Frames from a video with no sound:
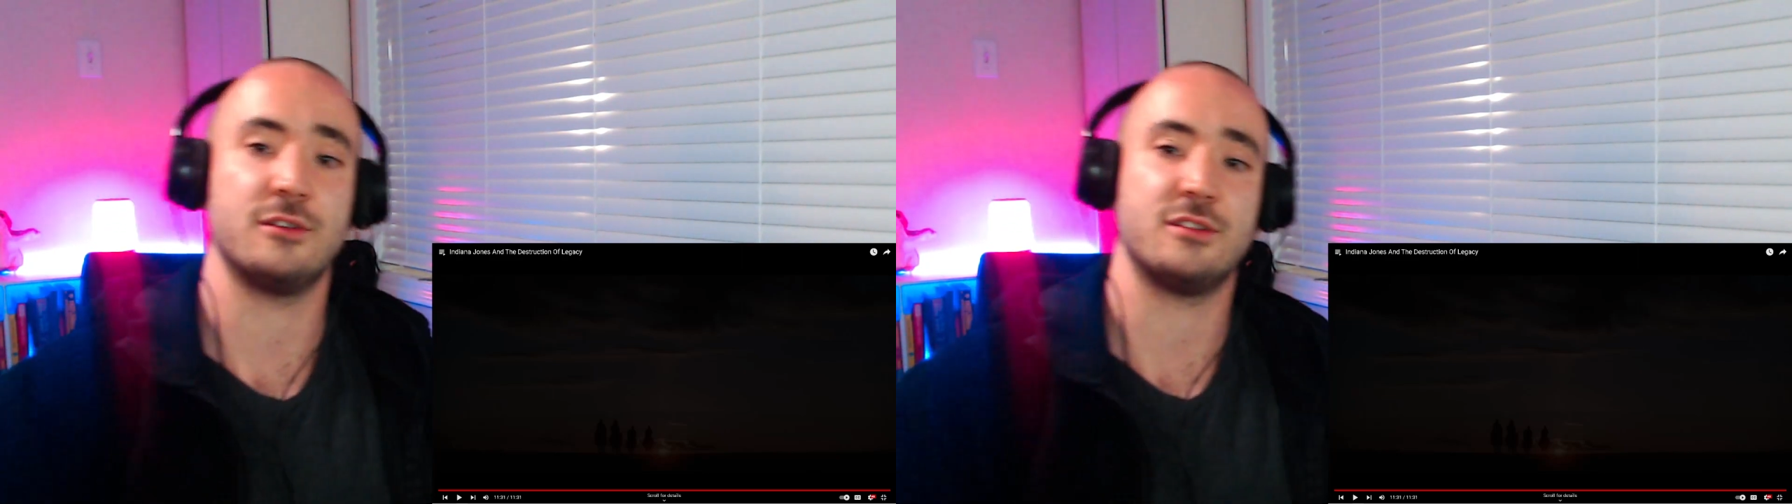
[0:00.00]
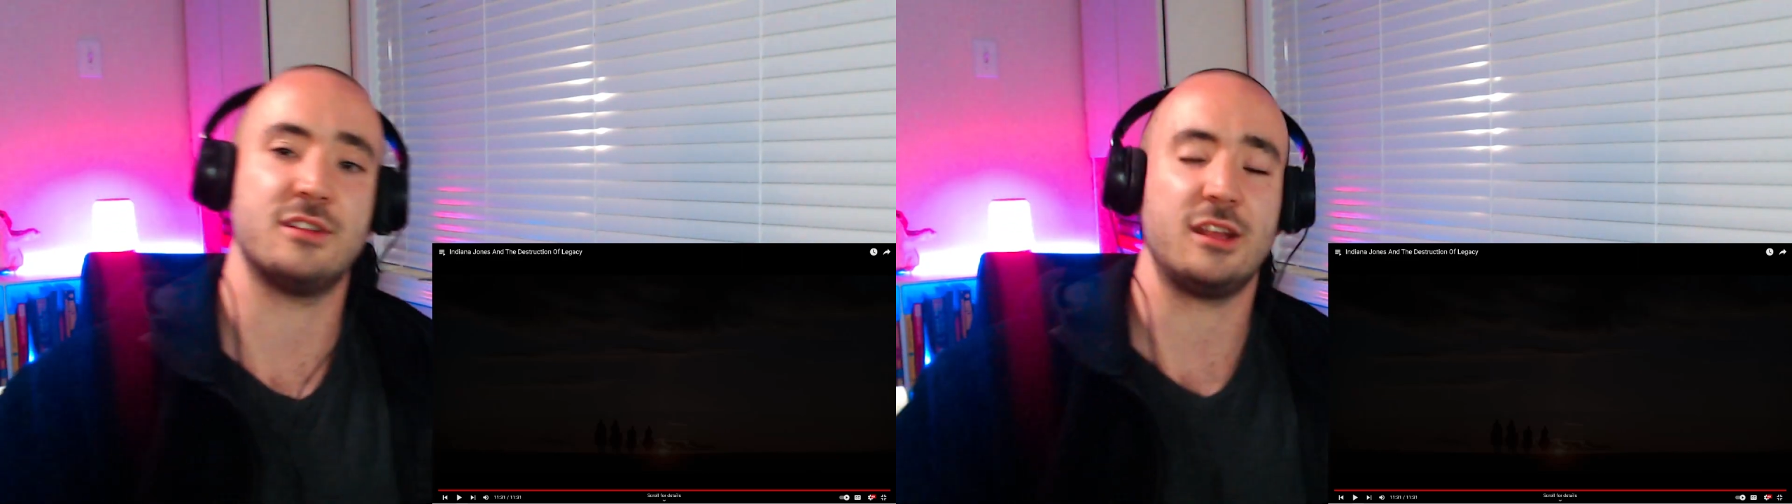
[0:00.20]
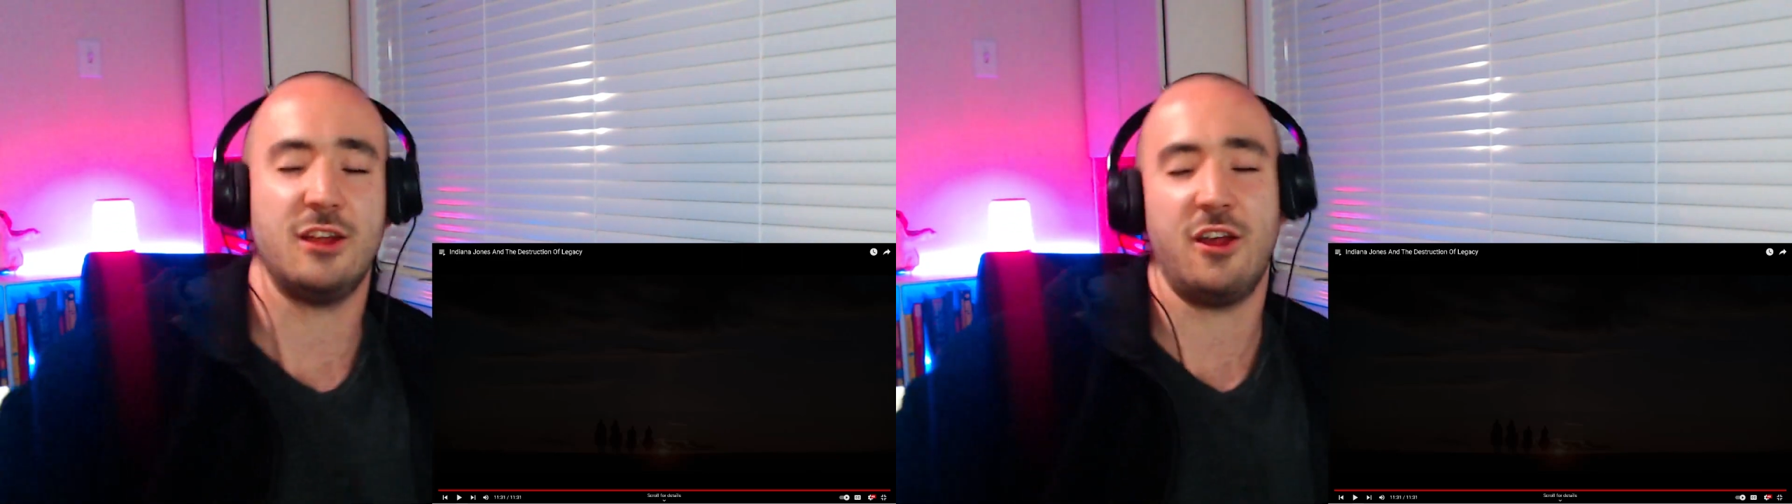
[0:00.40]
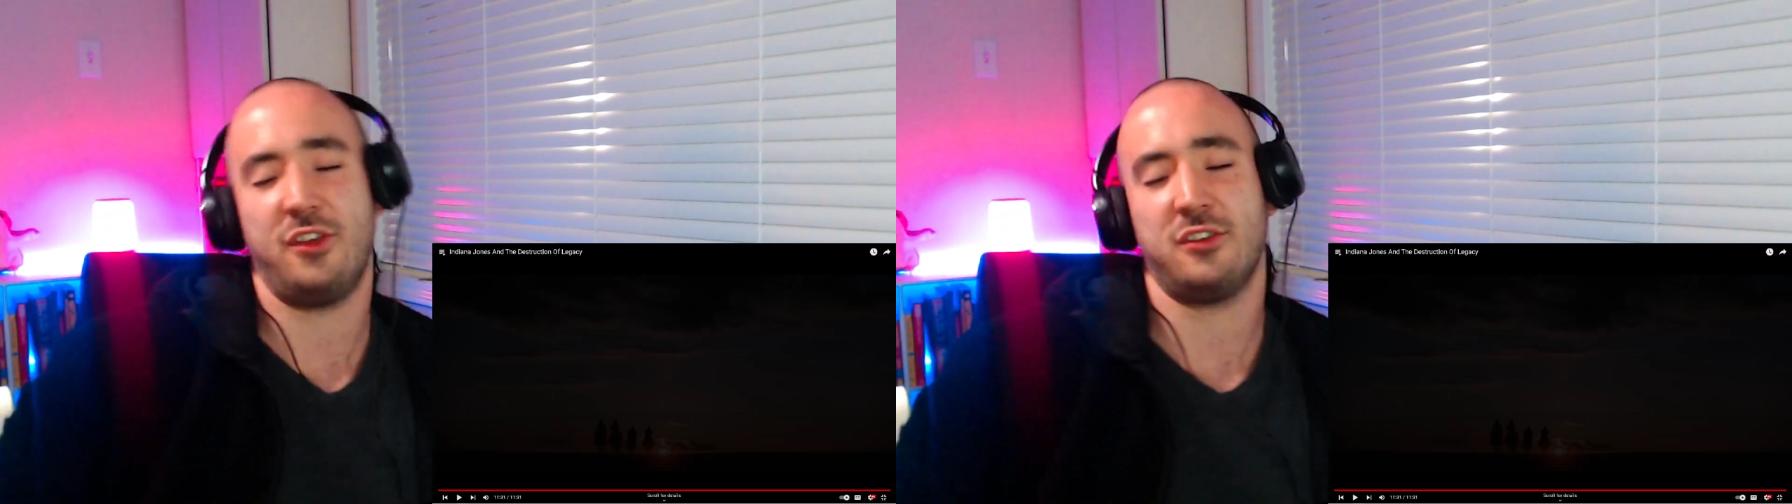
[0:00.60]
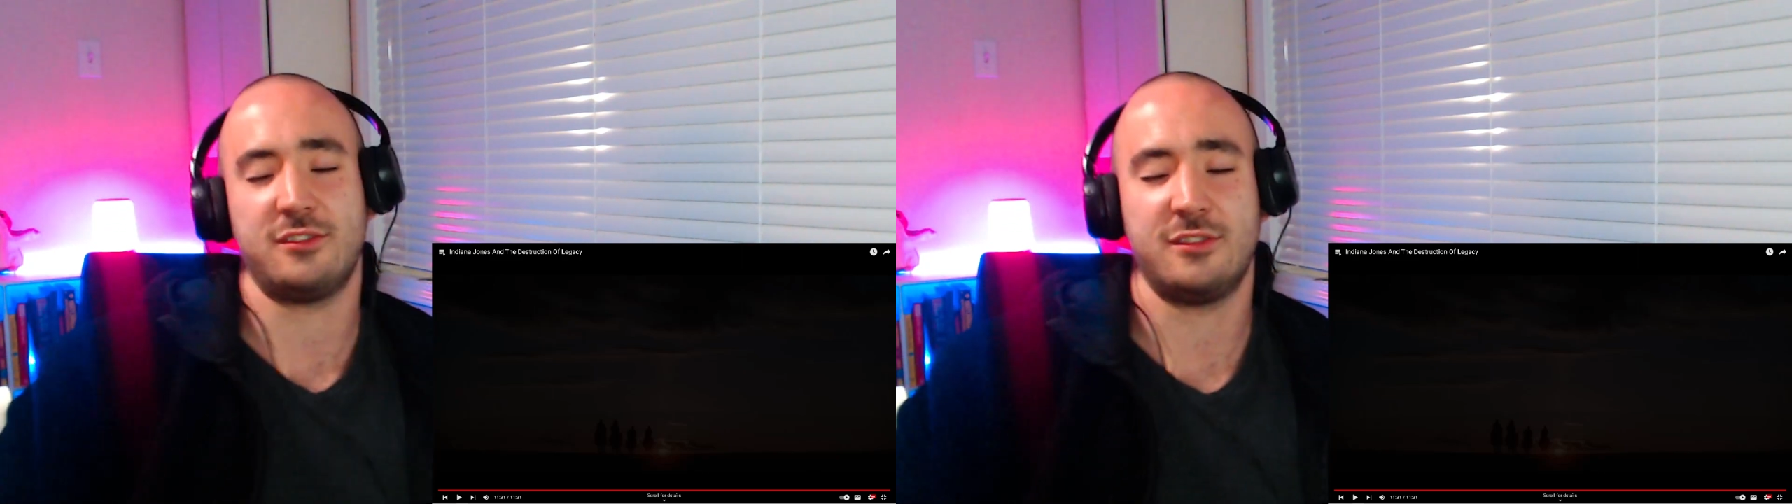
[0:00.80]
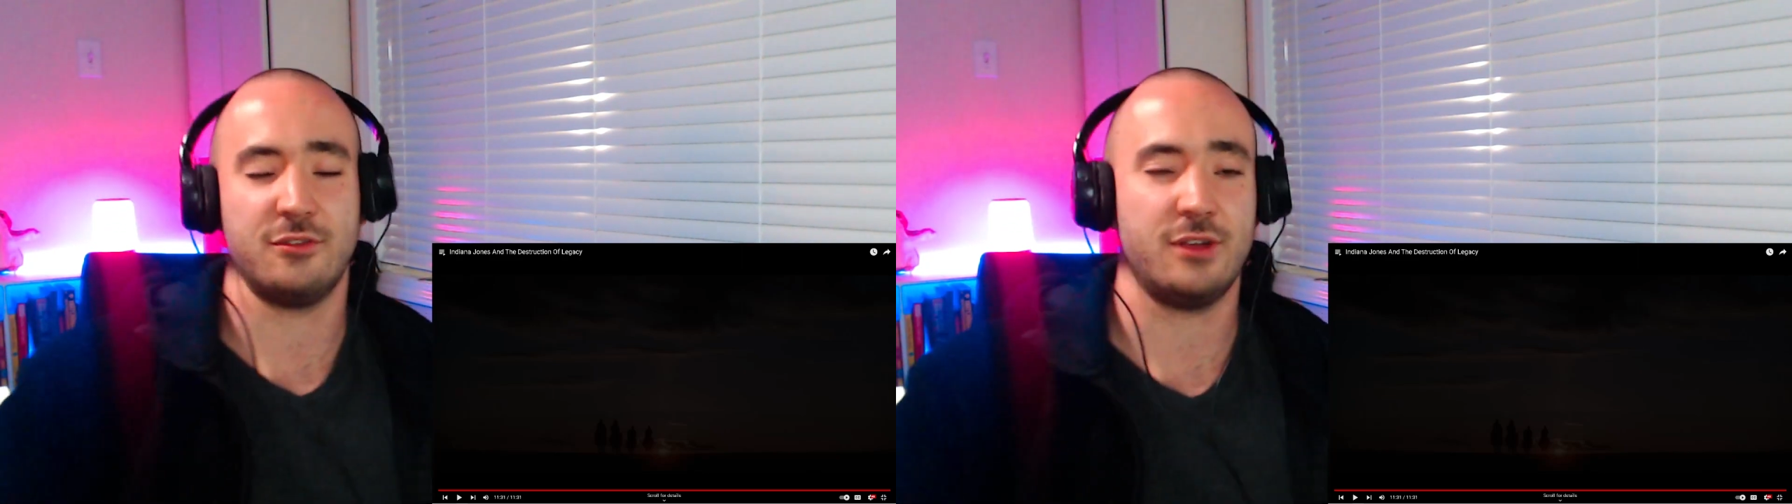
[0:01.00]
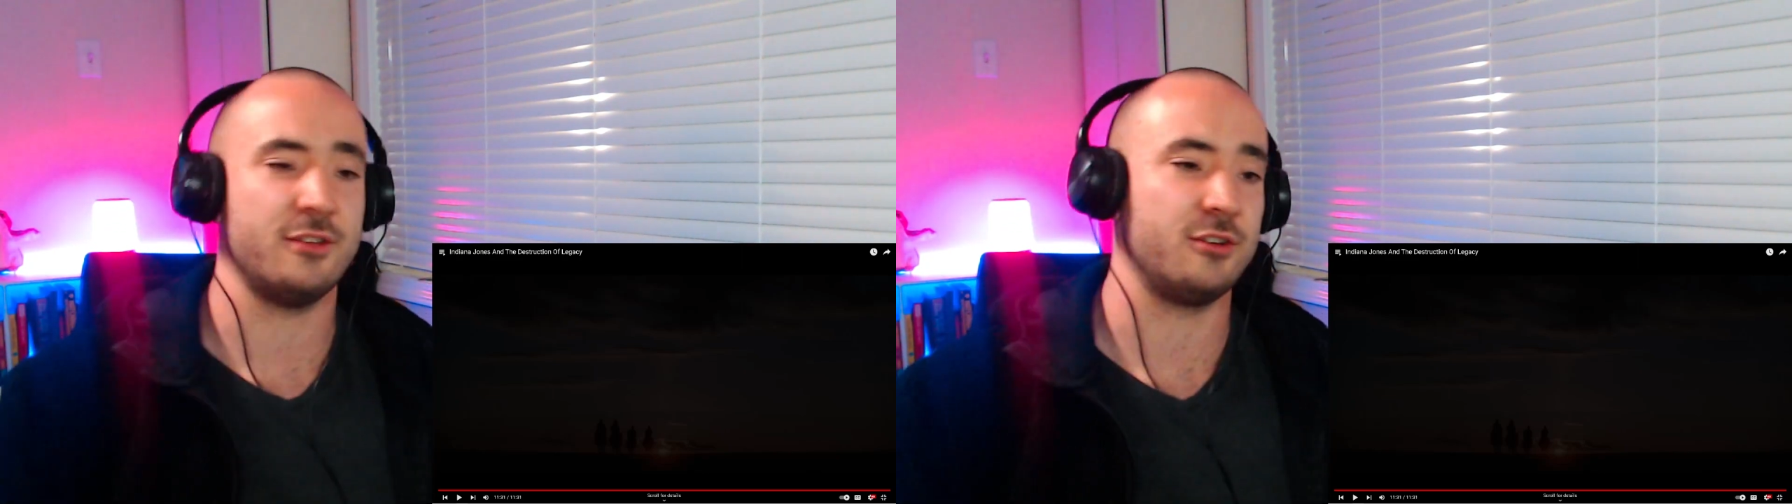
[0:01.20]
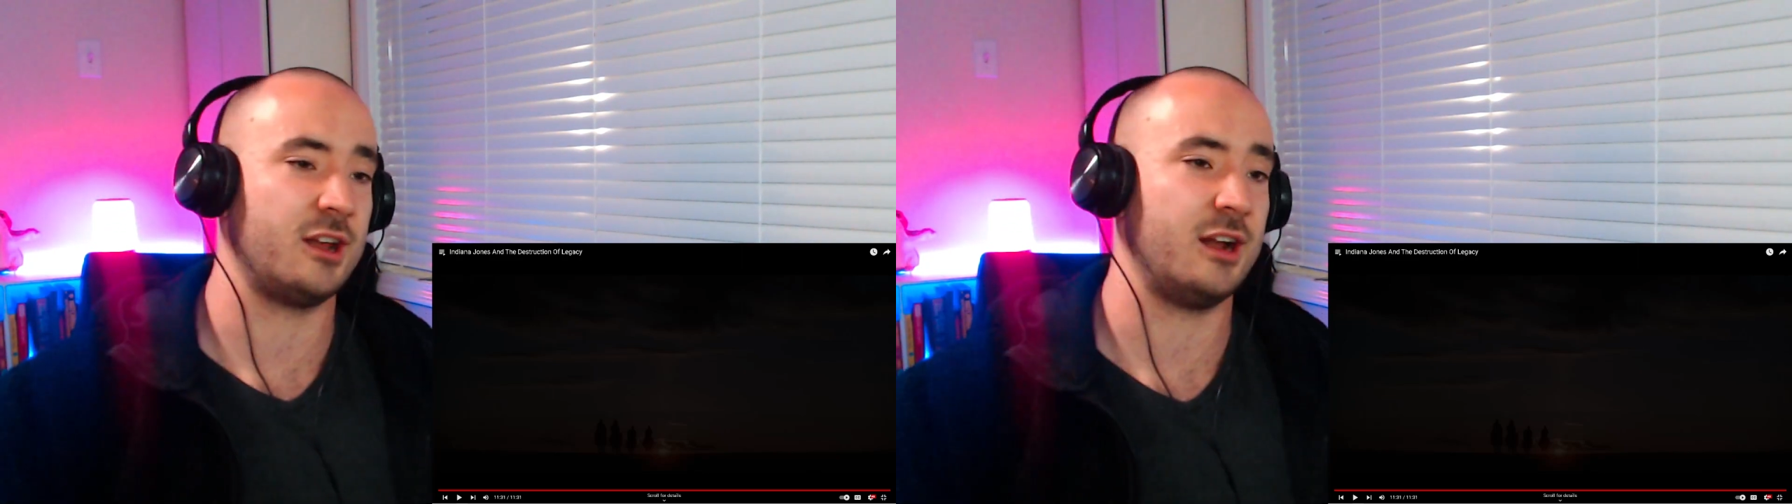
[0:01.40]
It's like no, they're
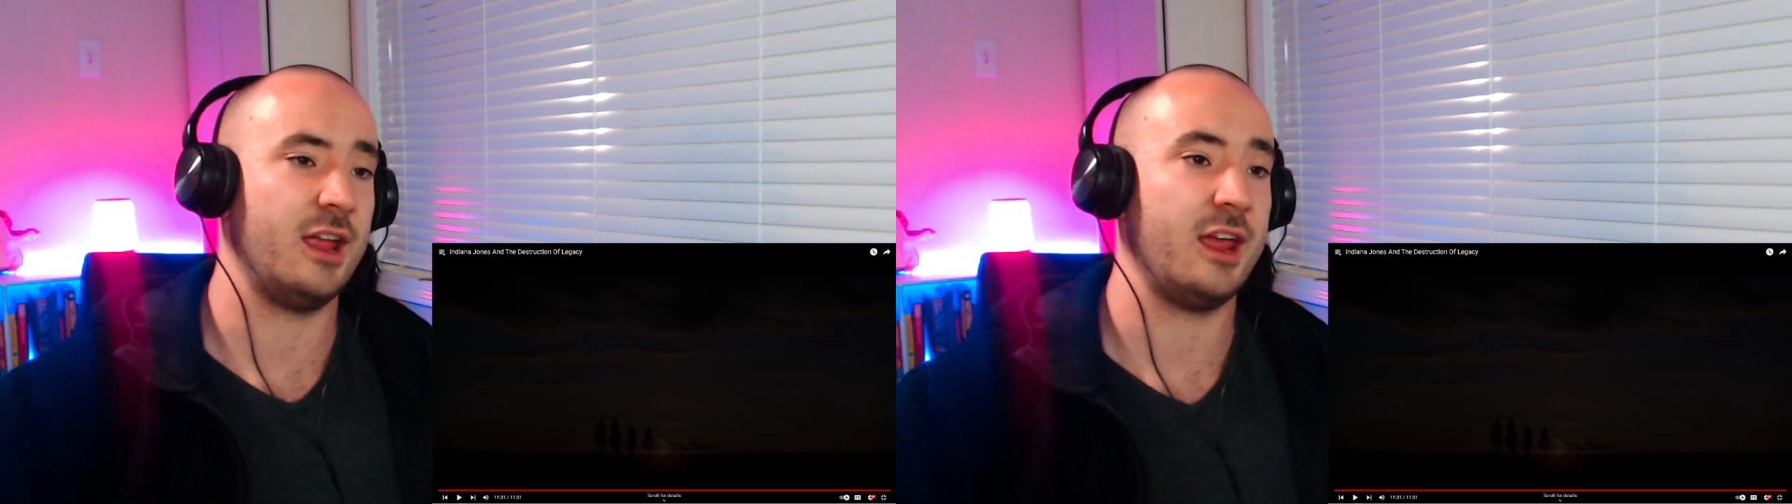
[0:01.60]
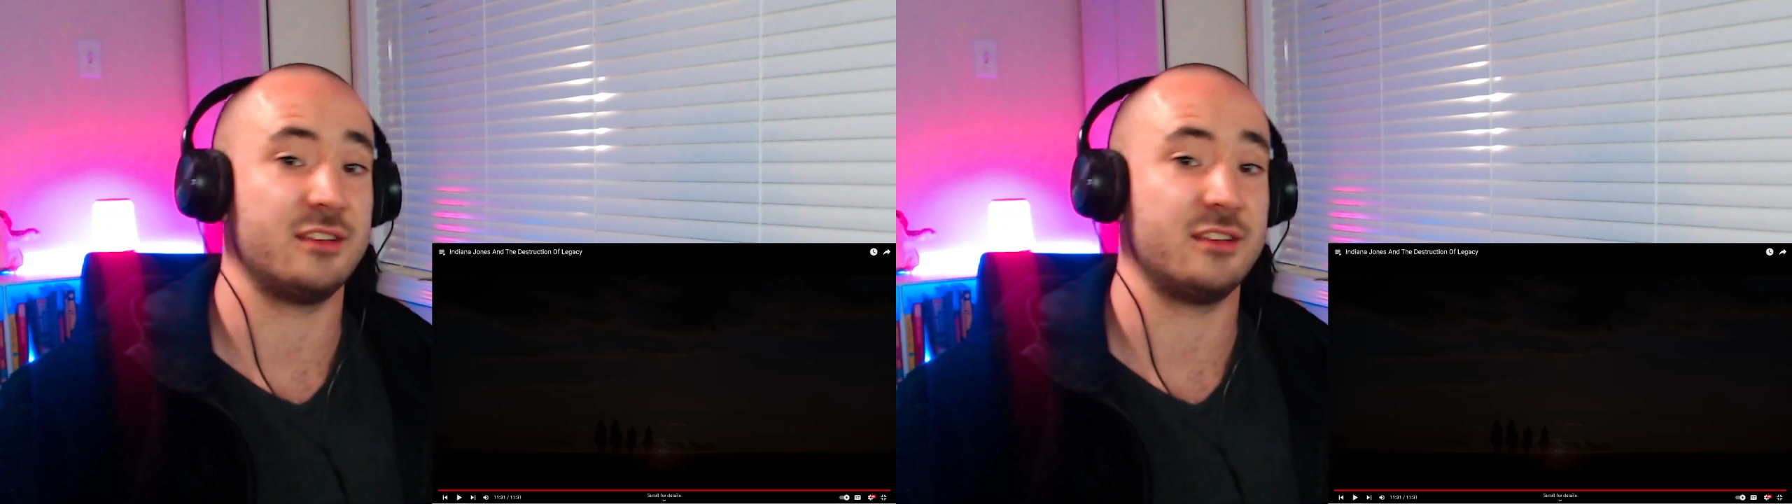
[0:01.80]
either gonna like